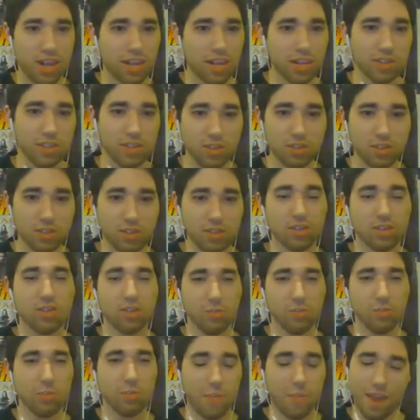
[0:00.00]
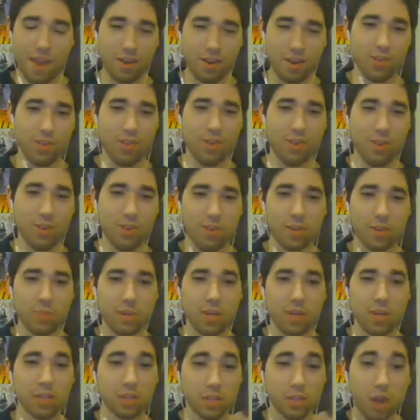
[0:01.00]
Godzilla is the Superman of the universe,
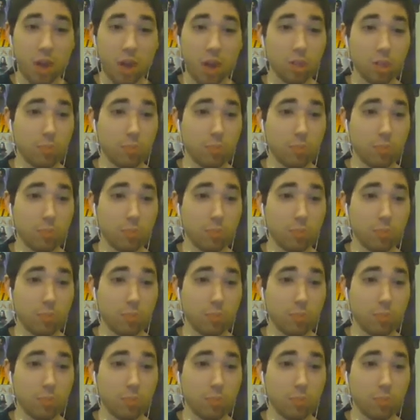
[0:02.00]
because Kong's